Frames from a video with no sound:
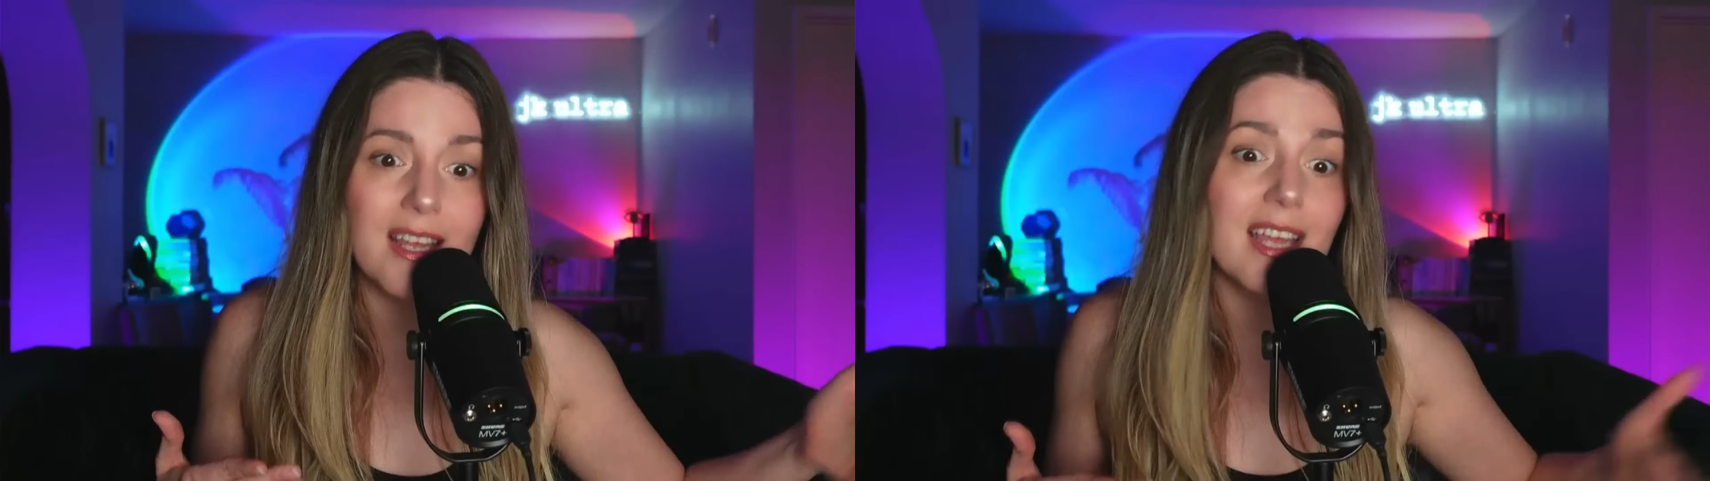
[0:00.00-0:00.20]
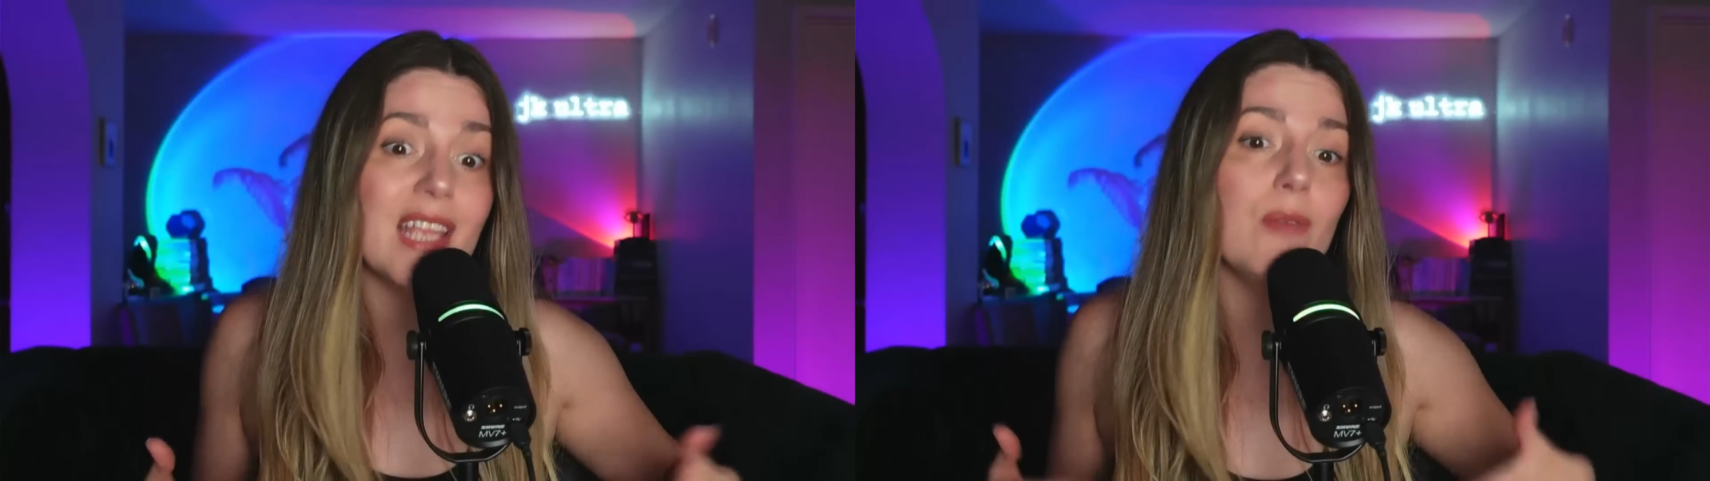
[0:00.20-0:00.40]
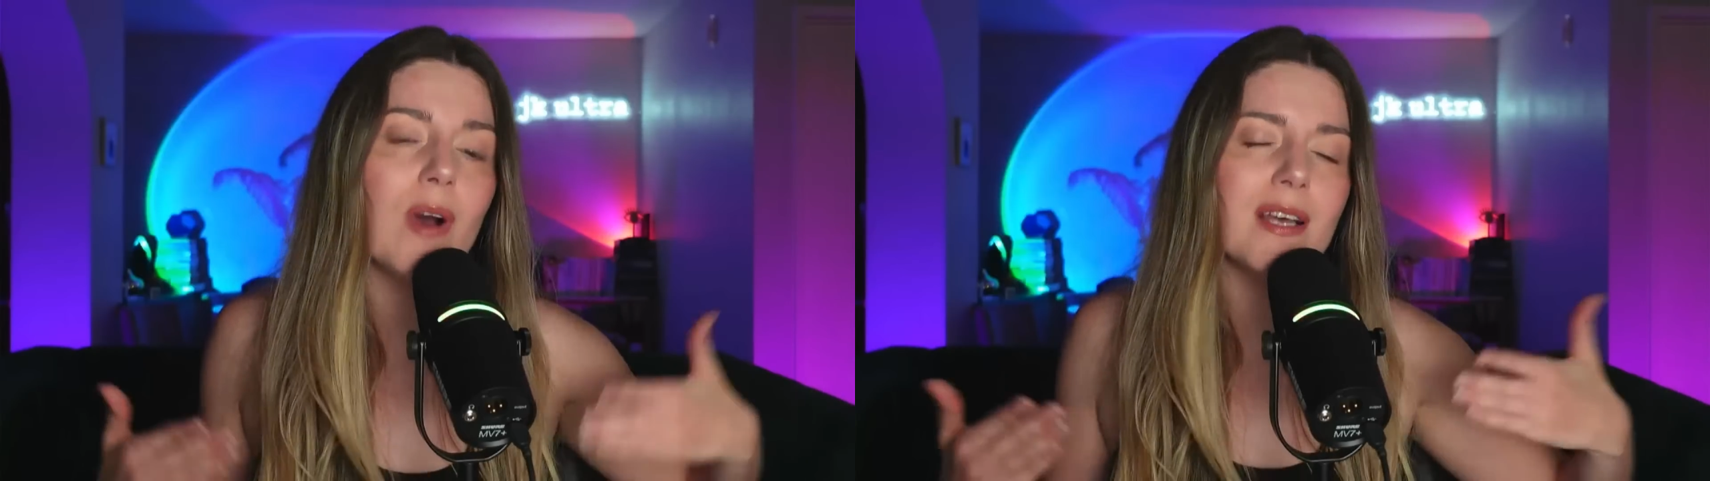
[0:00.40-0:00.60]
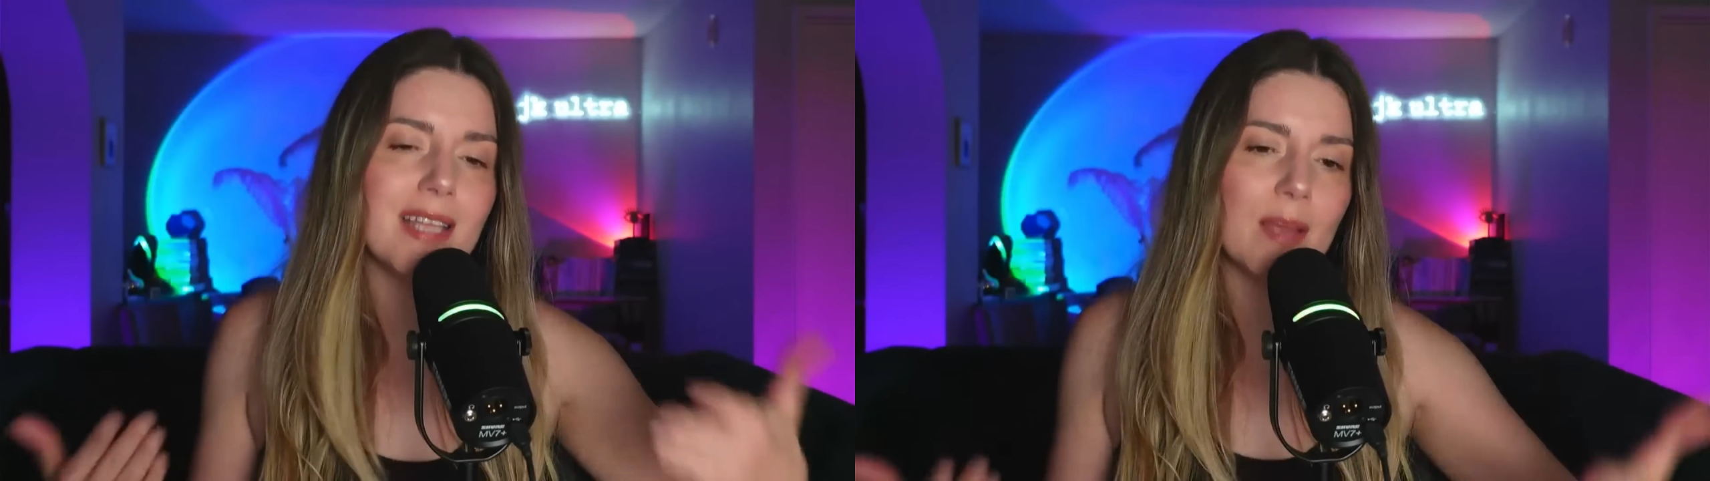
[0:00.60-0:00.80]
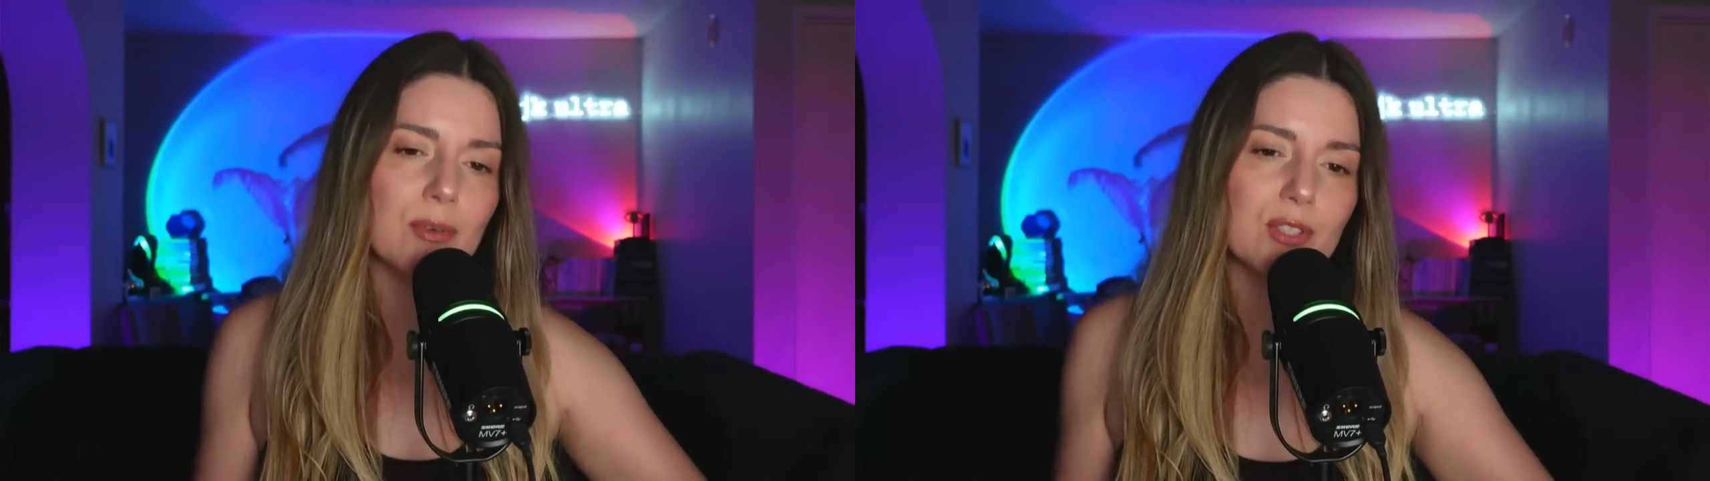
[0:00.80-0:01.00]
he was
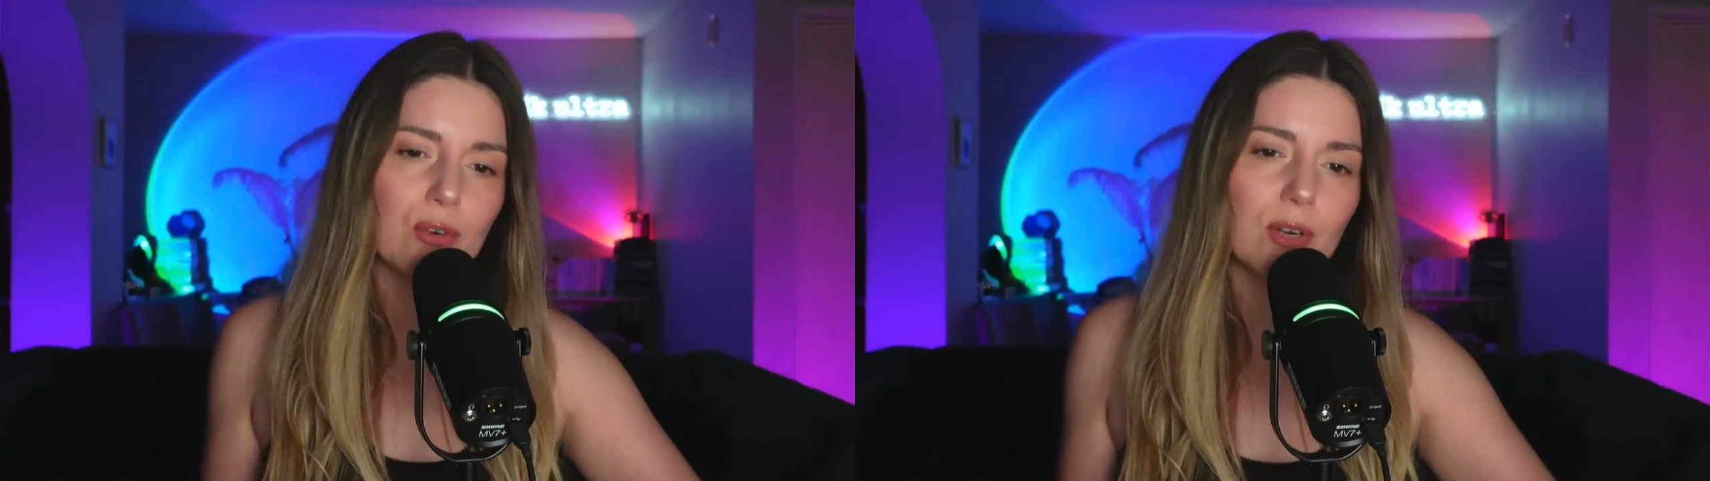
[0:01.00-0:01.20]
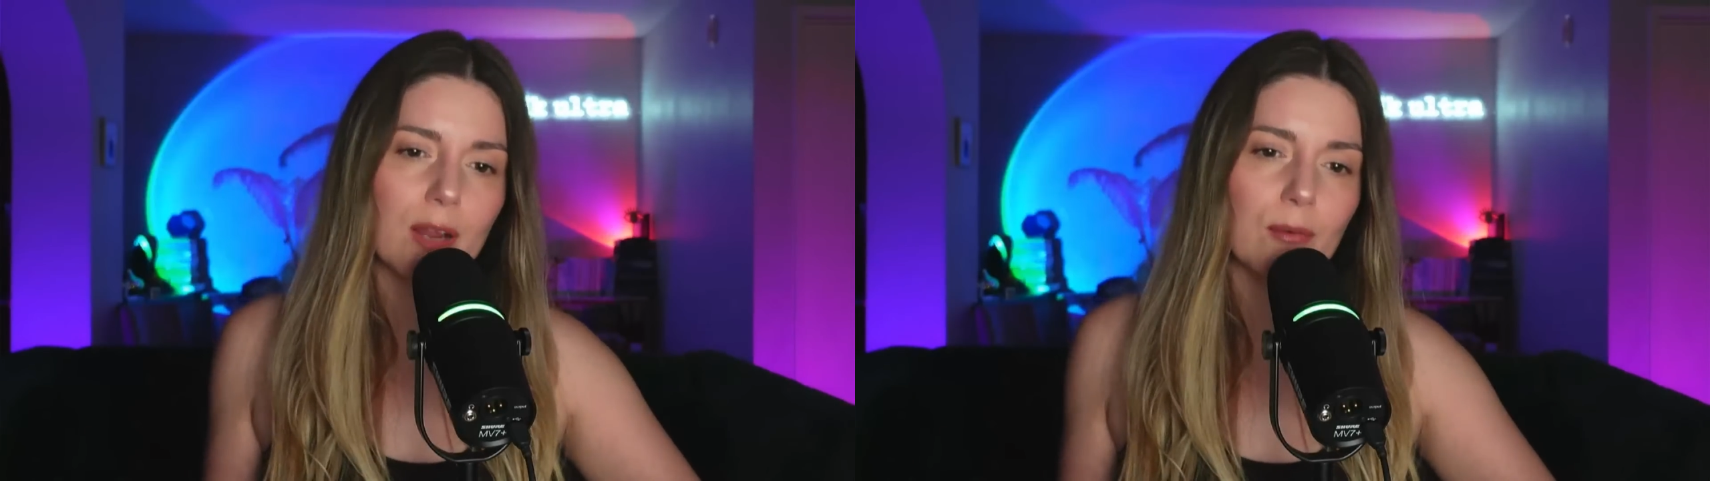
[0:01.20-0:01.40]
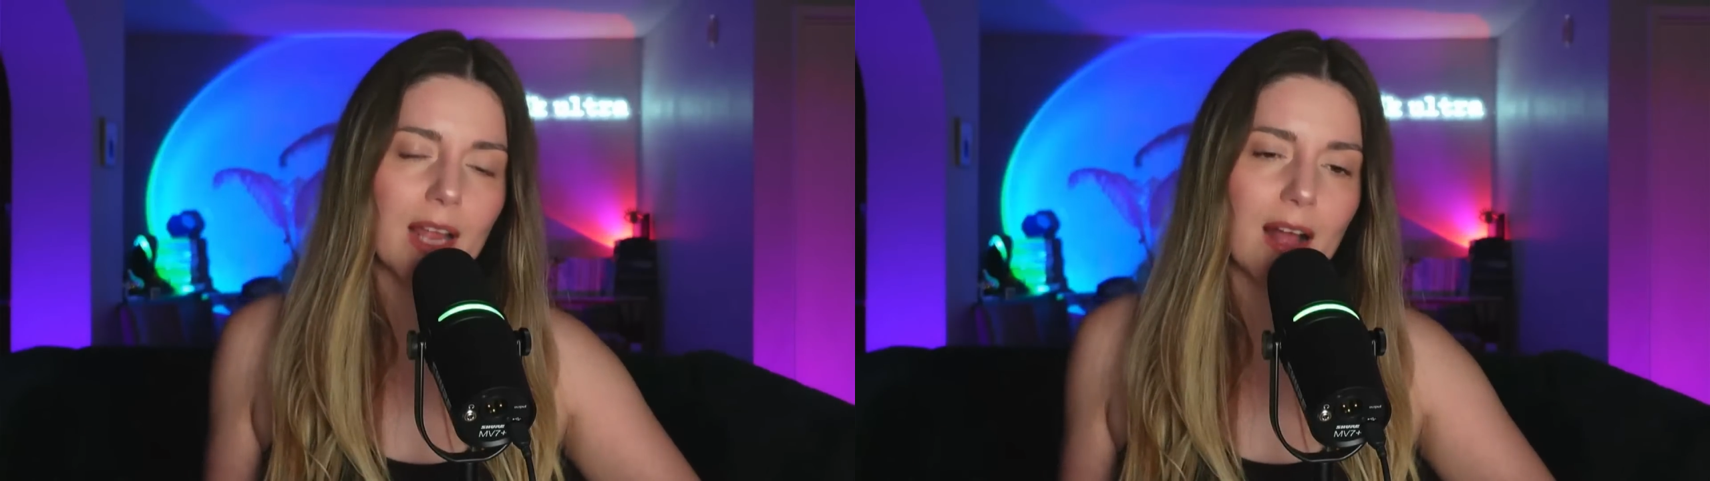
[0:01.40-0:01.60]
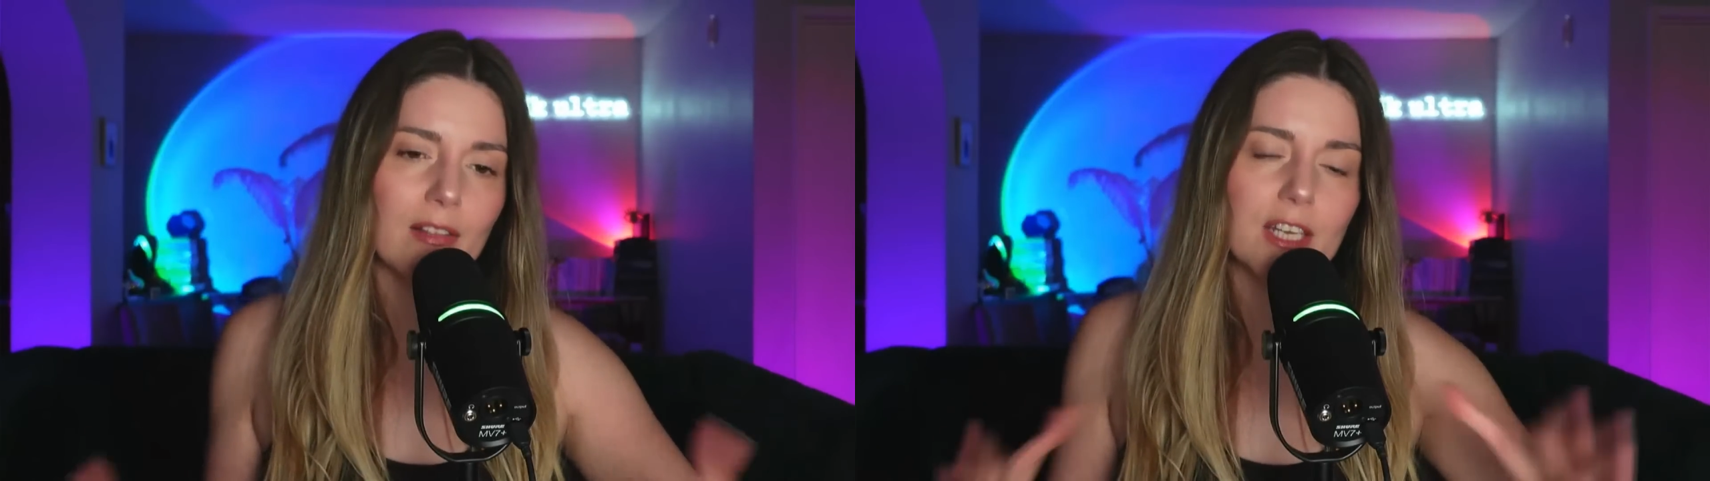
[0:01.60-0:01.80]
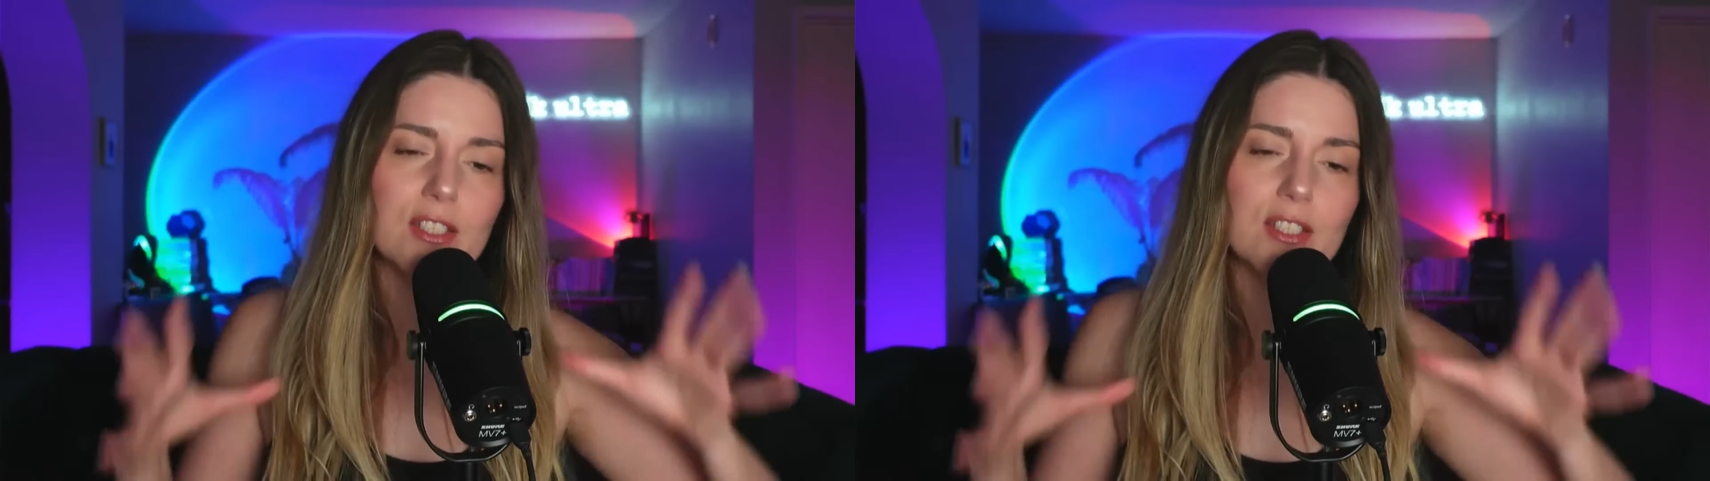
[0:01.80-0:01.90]
able to create reality.